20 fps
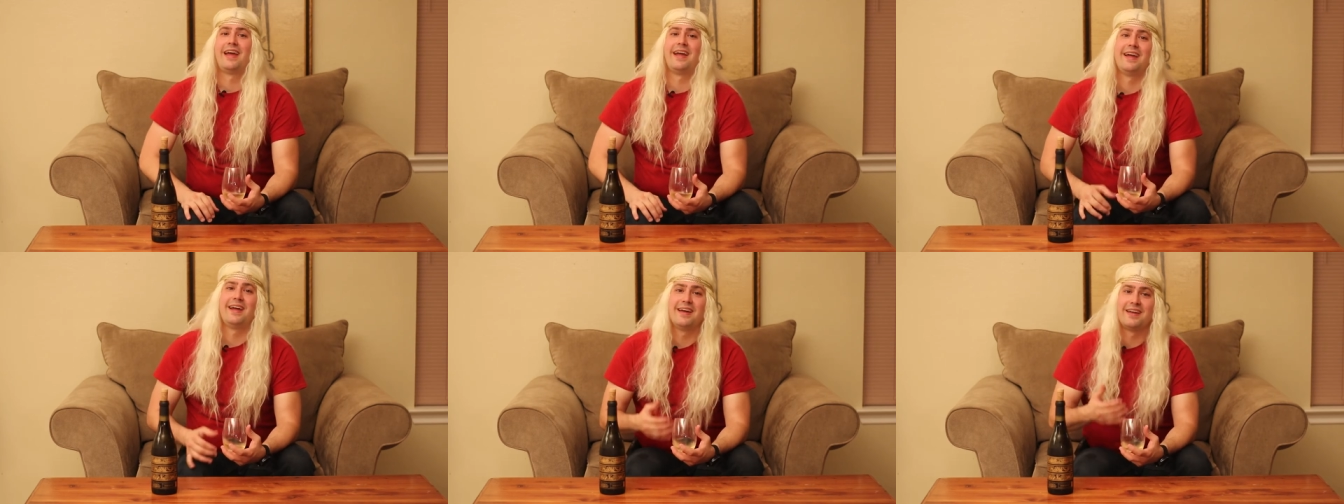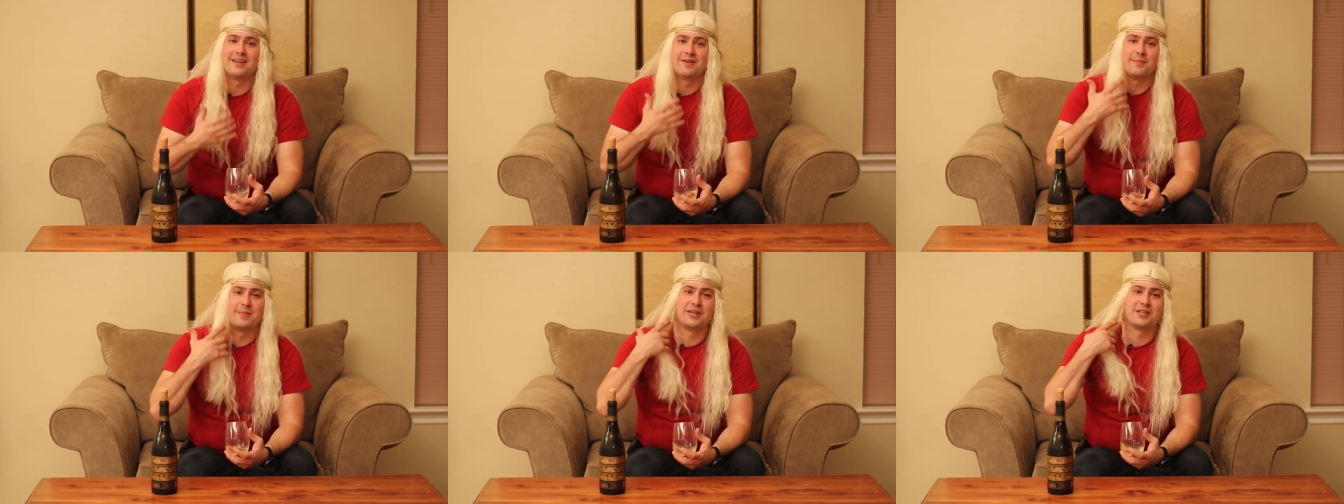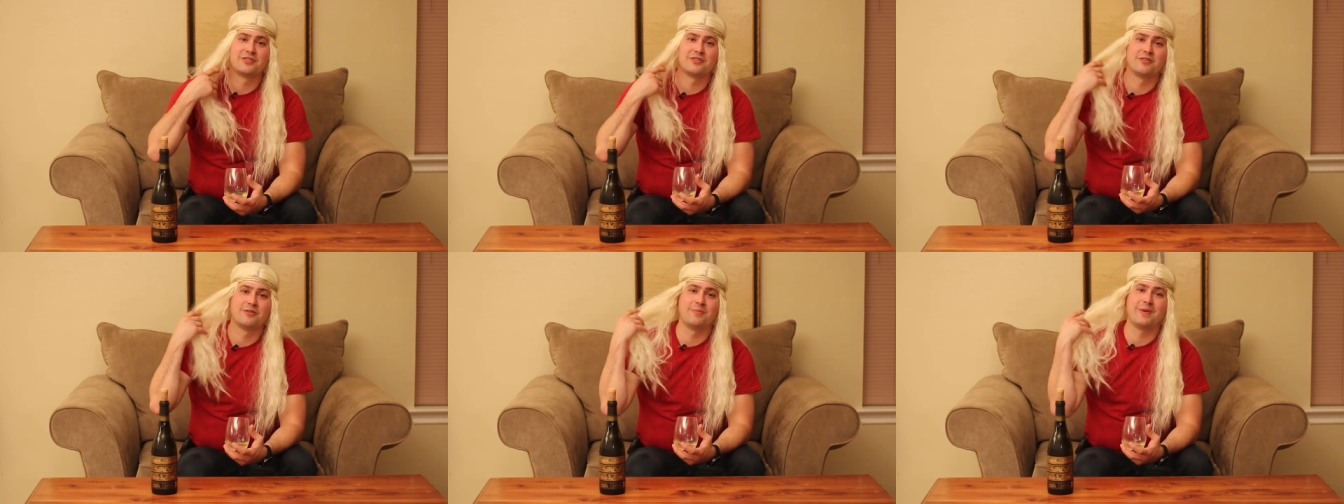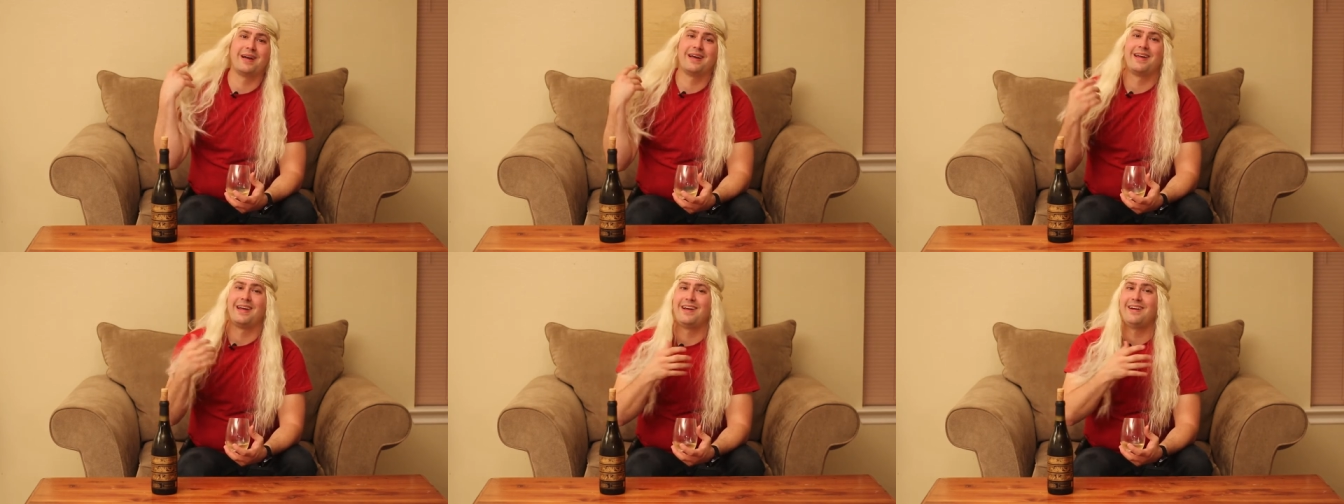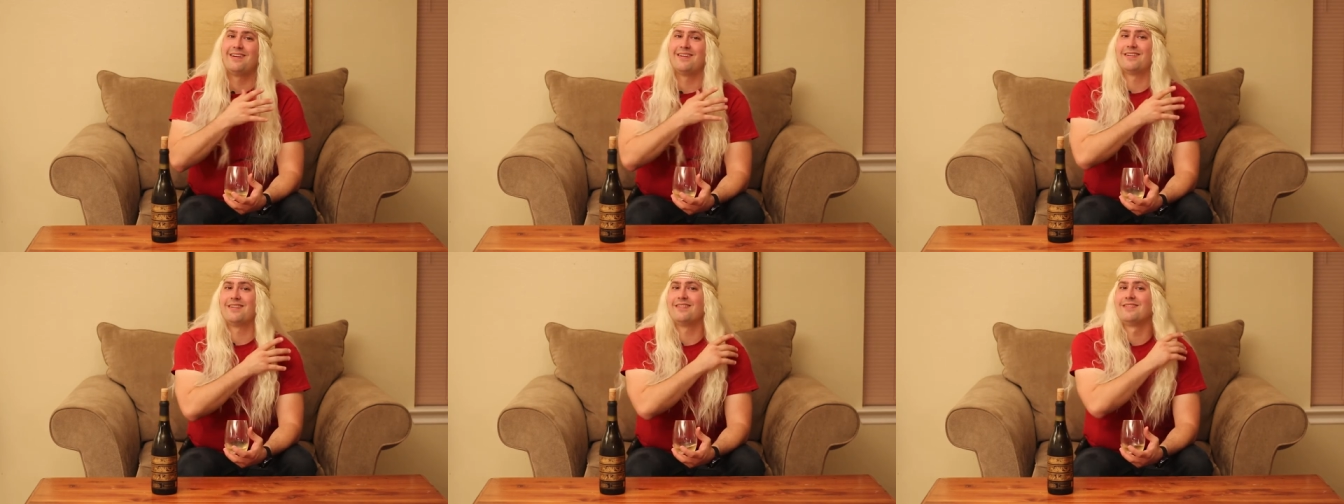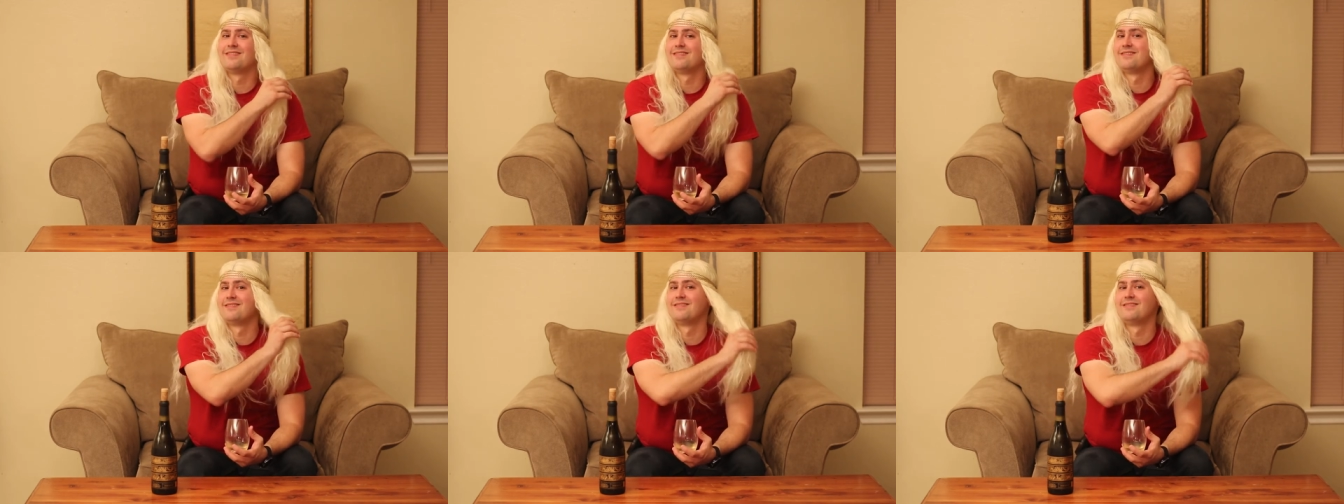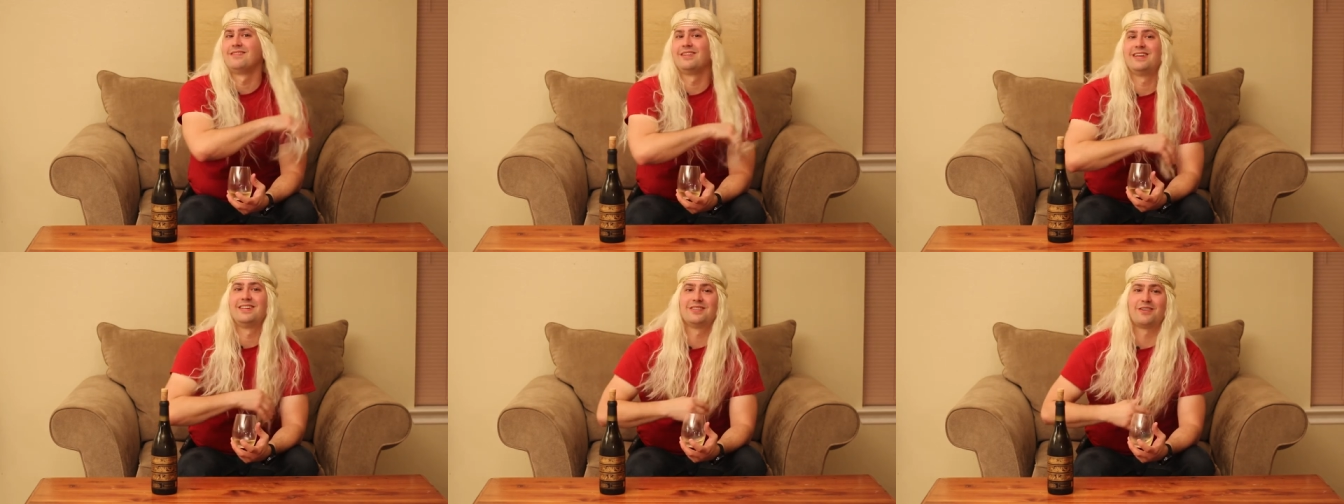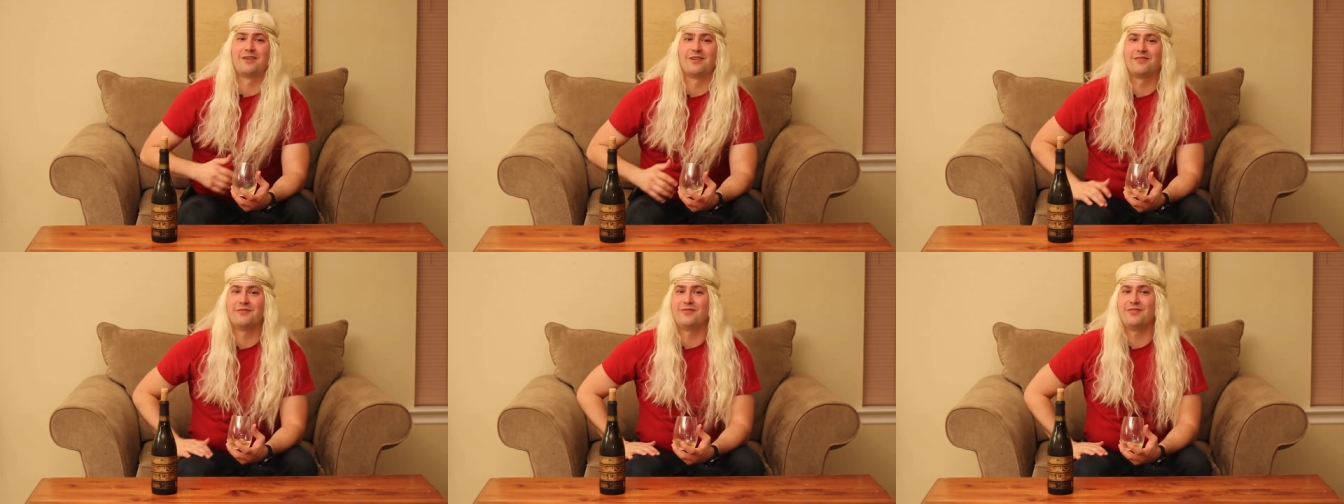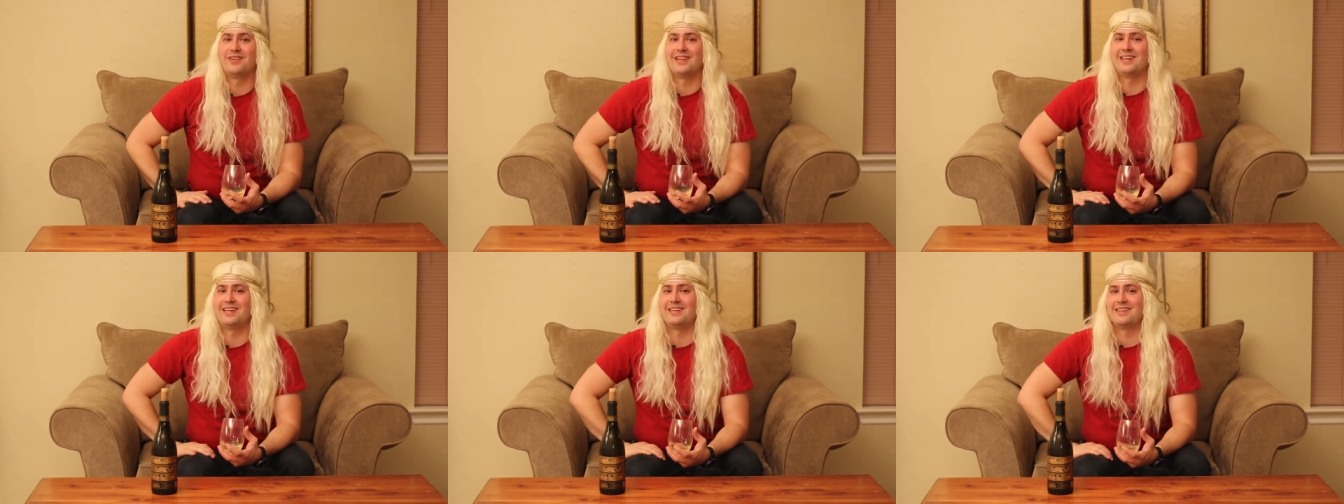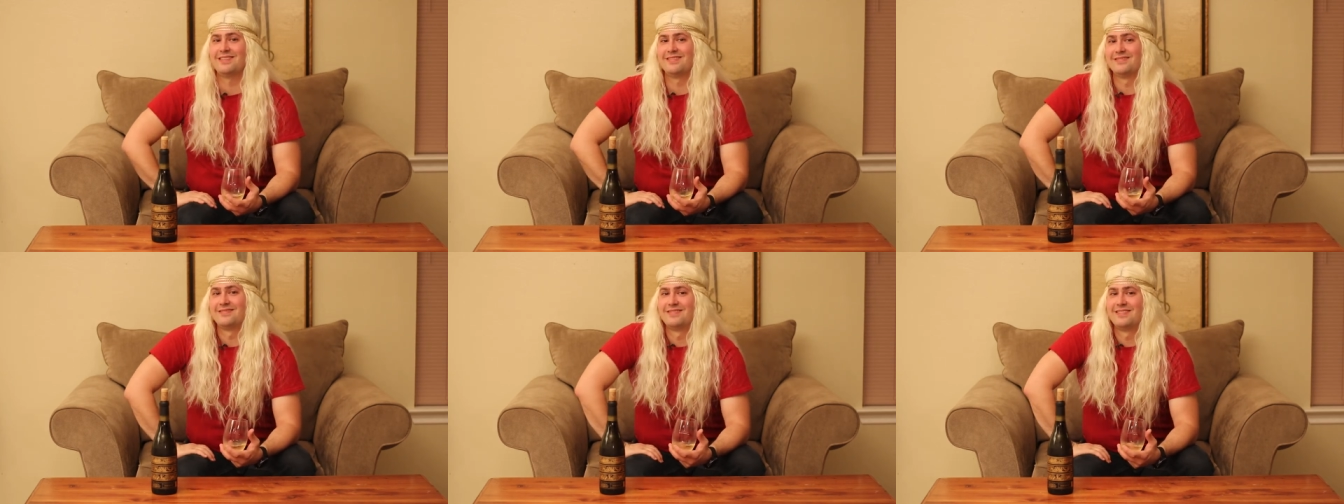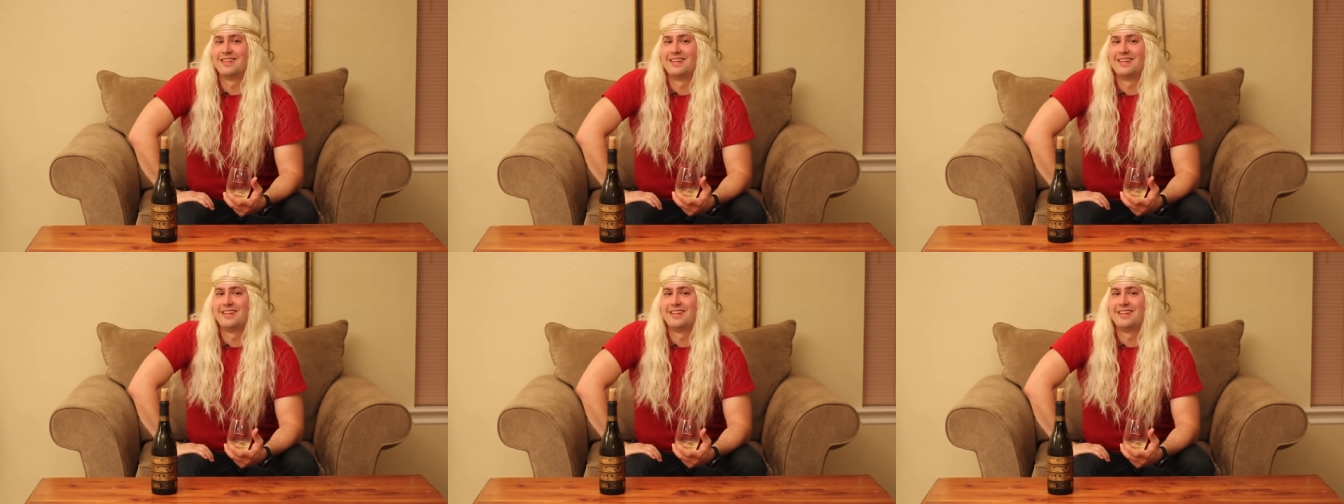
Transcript: and make sure my hair is on fleek.